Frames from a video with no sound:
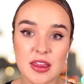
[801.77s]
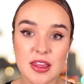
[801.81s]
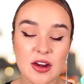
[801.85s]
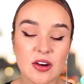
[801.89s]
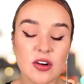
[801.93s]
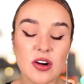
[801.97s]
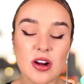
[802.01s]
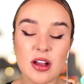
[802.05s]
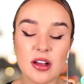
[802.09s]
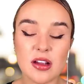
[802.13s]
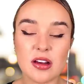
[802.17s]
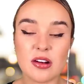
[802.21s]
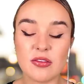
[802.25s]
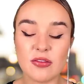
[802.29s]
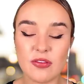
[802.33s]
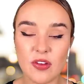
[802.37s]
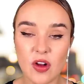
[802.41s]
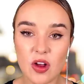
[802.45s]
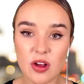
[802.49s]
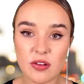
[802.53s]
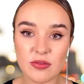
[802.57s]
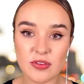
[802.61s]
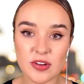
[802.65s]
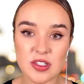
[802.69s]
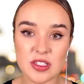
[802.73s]
they're not going to
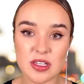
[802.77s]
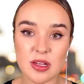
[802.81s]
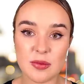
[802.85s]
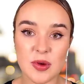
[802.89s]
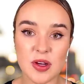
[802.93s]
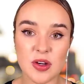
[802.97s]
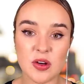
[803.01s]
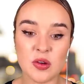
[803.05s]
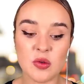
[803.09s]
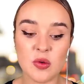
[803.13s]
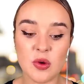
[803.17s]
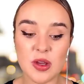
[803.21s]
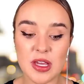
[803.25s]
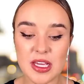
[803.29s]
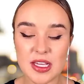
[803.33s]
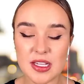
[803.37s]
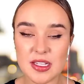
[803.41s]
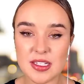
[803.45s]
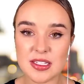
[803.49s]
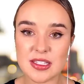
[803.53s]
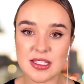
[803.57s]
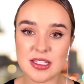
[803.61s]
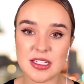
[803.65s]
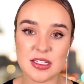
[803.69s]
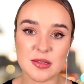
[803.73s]
fall for someone who
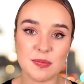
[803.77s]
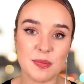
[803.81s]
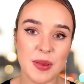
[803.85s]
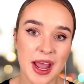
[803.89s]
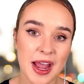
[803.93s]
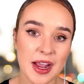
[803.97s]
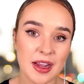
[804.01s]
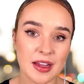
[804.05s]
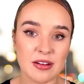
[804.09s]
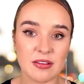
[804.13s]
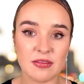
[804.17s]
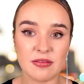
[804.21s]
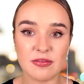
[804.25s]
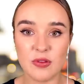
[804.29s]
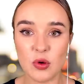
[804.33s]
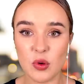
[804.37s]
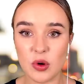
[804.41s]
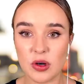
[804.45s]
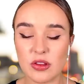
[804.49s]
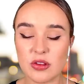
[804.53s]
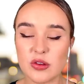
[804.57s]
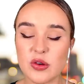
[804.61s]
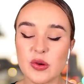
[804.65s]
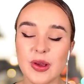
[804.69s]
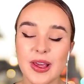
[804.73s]
is this back and
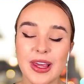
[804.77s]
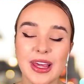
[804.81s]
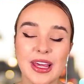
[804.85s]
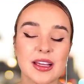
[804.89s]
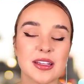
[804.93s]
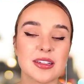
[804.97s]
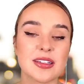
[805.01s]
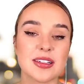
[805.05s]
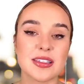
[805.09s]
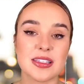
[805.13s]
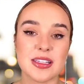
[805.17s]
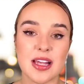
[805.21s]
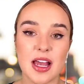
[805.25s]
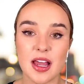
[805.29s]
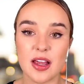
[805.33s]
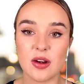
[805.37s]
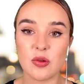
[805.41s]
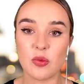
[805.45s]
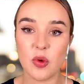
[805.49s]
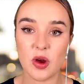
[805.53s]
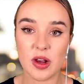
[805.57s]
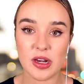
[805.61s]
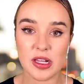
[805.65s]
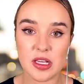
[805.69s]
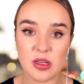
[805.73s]
forth, who can't
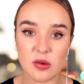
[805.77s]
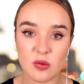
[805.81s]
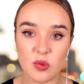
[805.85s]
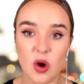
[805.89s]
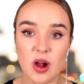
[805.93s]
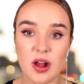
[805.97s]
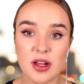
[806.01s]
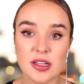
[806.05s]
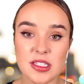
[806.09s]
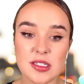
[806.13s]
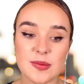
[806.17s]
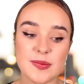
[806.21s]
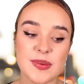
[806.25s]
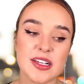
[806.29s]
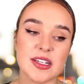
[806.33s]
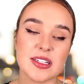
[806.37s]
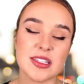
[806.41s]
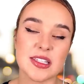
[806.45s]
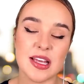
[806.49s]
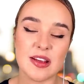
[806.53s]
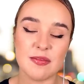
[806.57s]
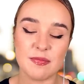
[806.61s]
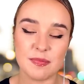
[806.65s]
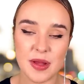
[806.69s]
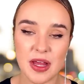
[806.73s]
decide what he wants
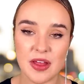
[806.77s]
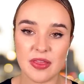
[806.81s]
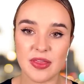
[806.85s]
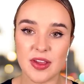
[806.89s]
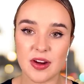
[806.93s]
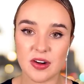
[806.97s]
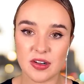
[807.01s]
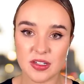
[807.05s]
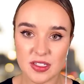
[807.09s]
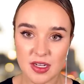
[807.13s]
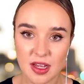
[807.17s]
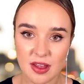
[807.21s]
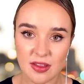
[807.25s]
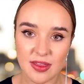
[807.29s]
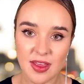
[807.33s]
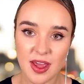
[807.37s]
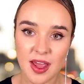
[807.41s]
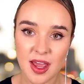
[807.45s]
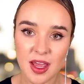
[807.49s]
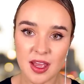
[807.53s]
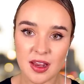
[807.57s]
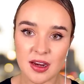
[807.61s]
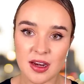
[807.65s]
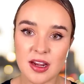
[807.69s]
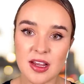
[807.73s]
because they've been there, done
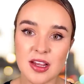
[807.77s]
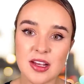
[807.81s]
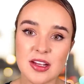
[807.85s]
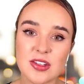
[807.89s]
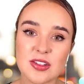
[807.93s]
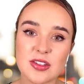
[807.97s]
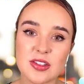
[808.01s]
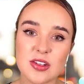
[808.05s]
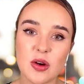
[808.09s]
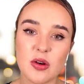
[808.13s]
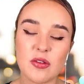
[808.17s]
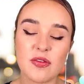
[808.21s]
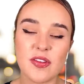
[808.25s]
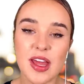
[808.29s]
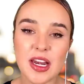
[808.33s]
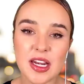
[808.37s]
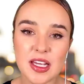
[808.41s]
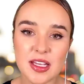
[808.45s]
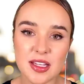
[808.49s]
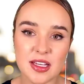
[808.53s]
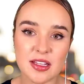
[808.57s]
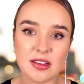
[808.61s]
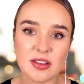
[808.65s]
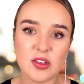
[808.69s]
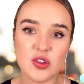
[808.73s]
that. So if
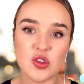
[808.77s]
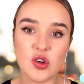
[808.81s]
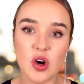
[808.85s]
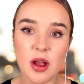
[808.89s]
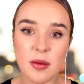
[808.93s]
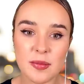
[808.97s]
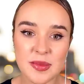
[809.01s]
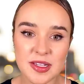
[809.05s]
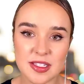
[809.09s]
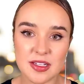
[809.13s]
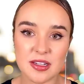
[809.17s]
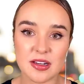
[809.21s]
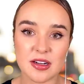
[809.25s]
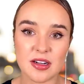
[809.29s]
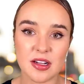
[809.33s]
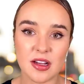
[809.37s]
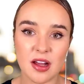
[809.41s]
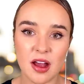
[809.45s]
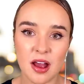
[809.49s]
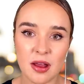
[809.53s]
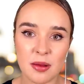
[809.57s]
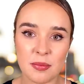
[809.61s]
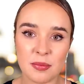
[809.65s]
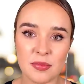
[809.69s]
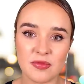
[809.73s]
anything, the drama is going to
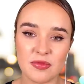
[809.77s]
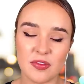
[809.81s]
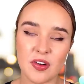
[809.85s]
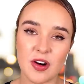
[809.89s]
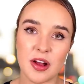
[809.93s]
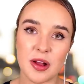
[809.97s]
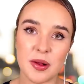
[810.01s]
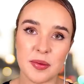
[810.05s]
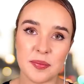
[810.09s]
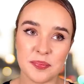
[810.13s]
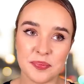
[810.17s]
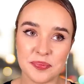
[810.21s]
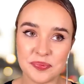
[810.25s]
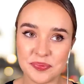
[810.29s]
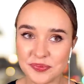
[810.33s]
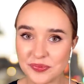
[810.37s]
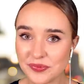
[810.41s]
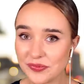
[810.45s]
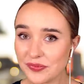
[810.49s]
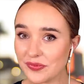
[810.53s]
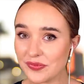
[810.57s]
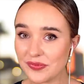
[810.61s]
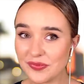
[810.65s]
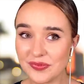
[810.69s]
come from,